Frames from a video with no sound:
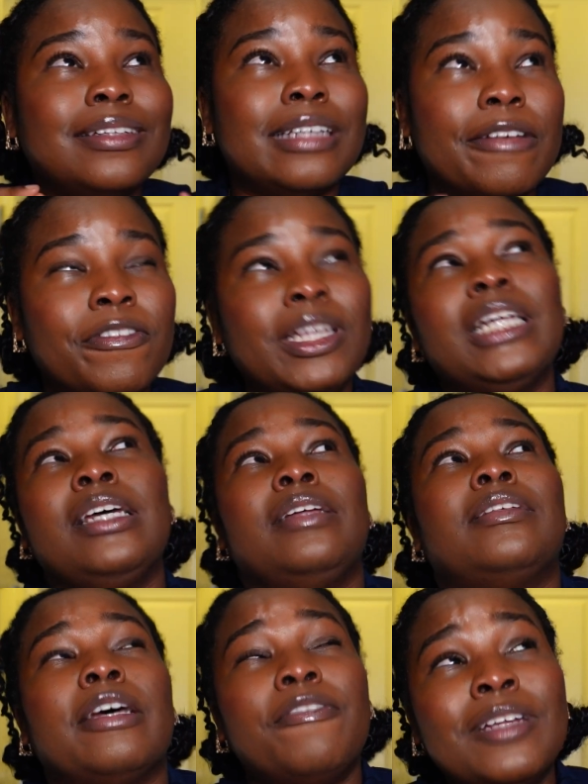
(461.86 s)
definitely
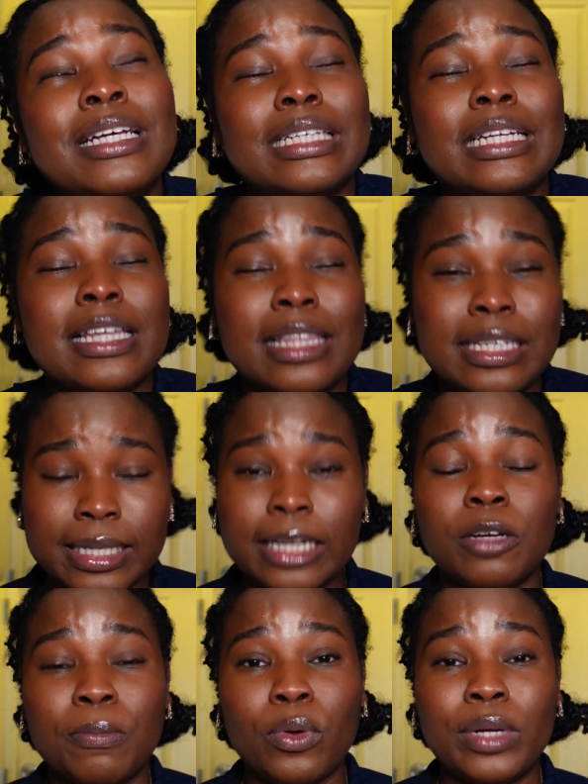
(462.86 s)
the
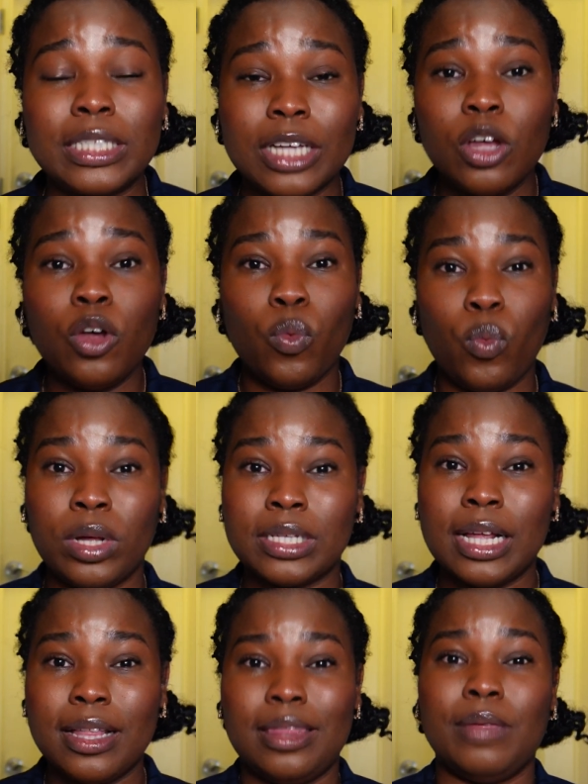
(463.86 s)
selling point was
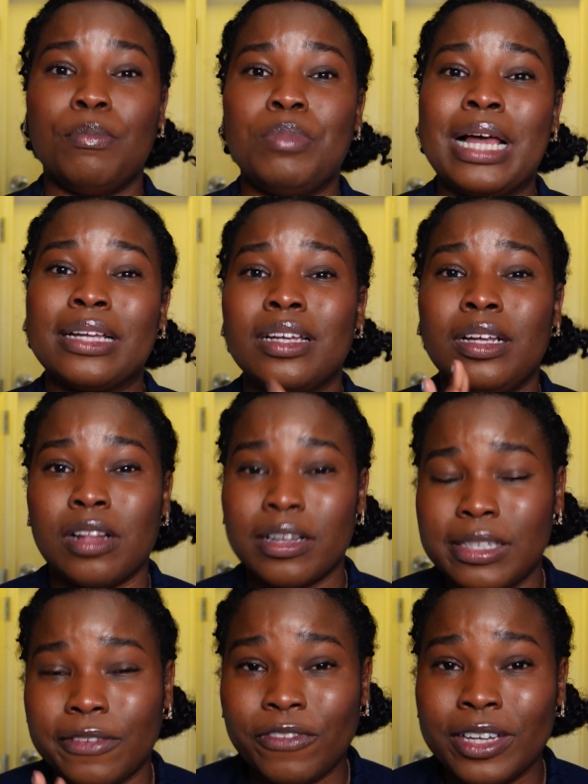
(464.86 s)
the black
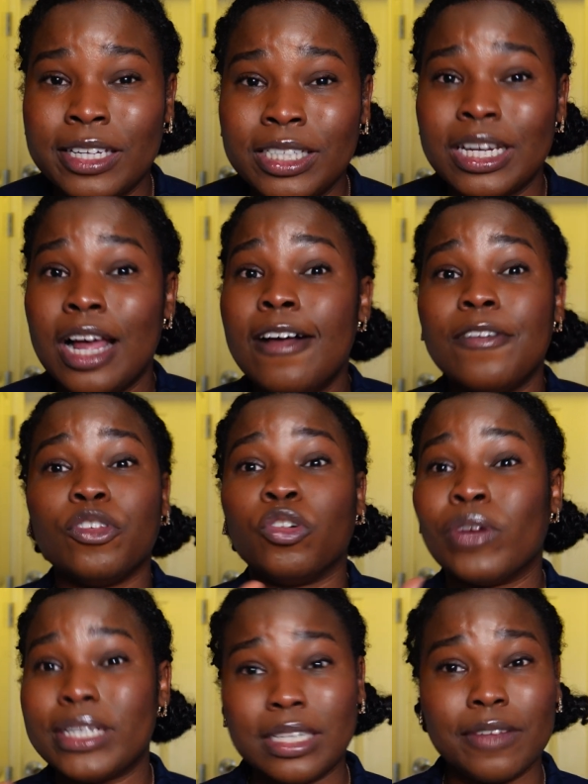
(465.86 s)
glossy finish. The
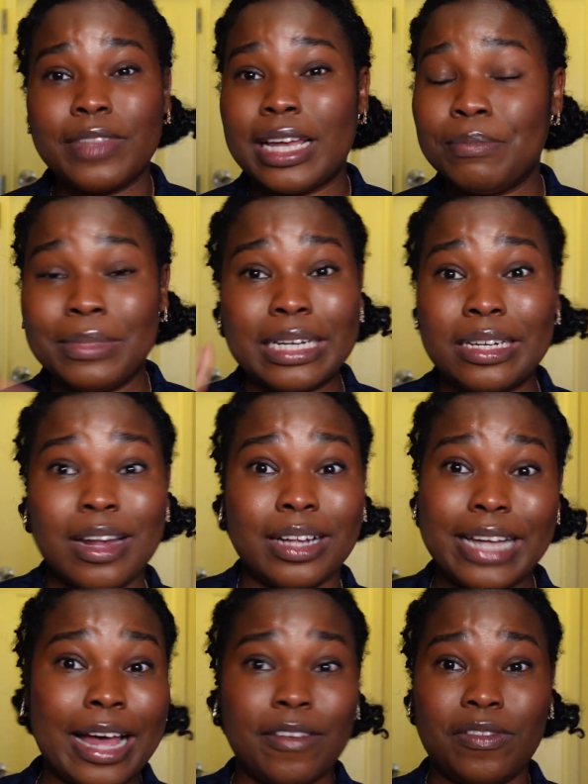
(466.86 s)
rest of them did not
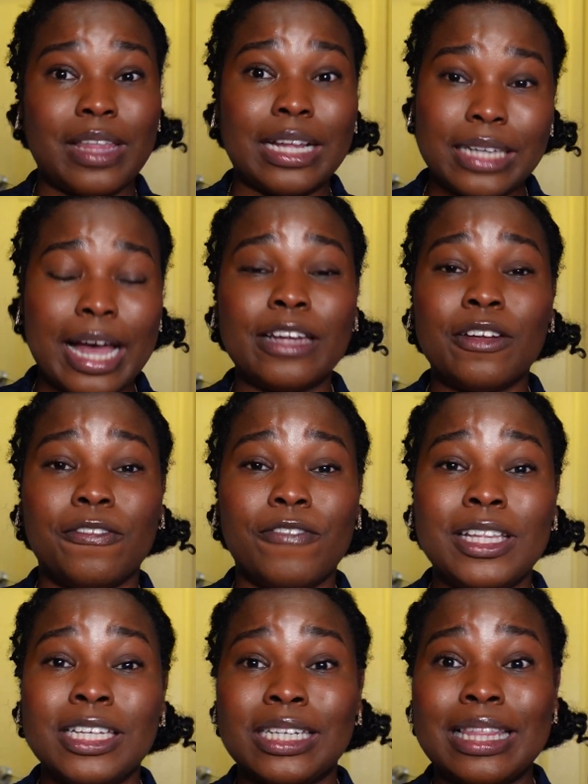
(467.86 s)
have that kind of
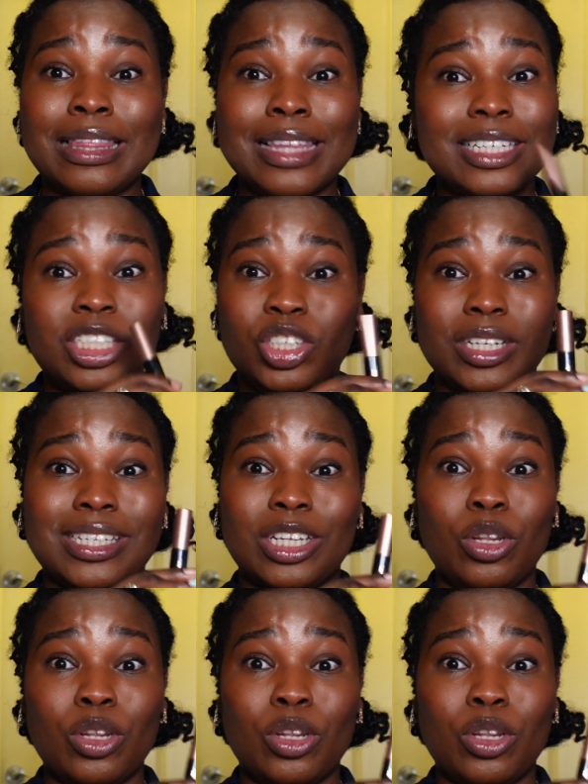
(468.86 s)
finish. This just